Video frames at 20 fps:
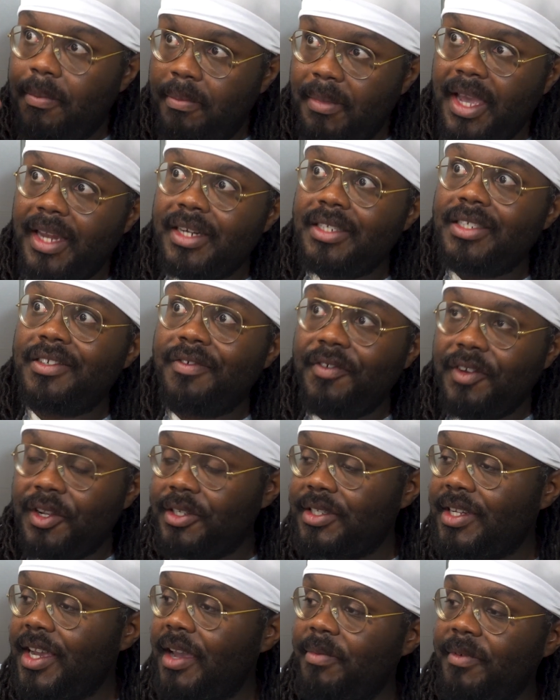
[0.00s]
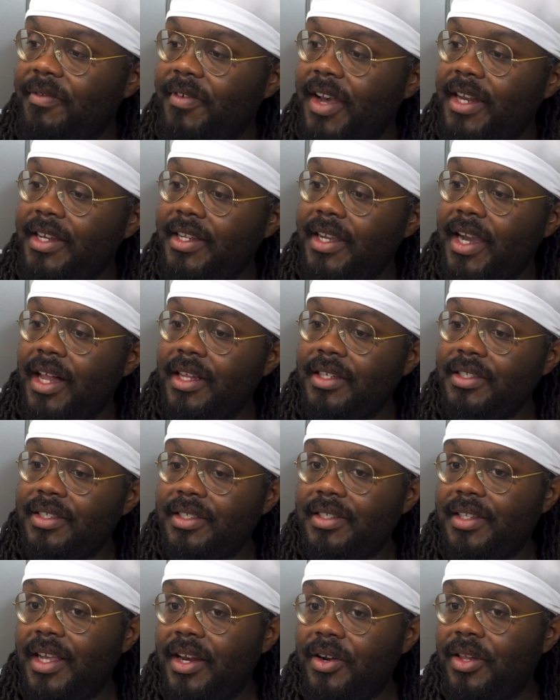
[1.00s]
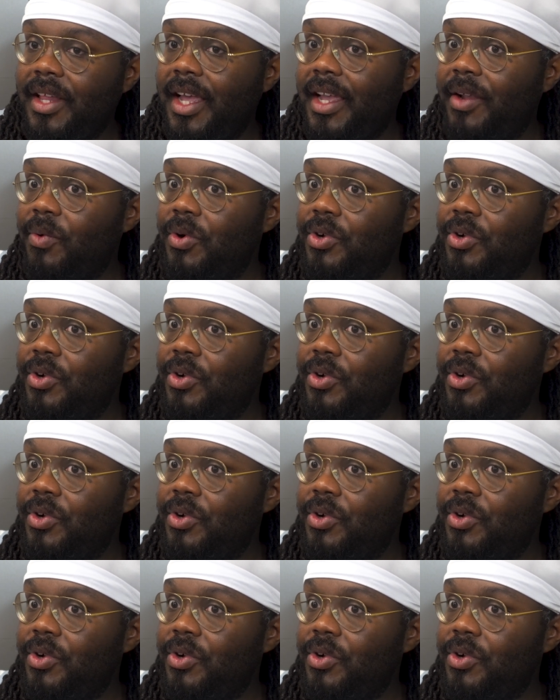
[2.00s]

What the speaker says: manosphere type of ideologies that are like,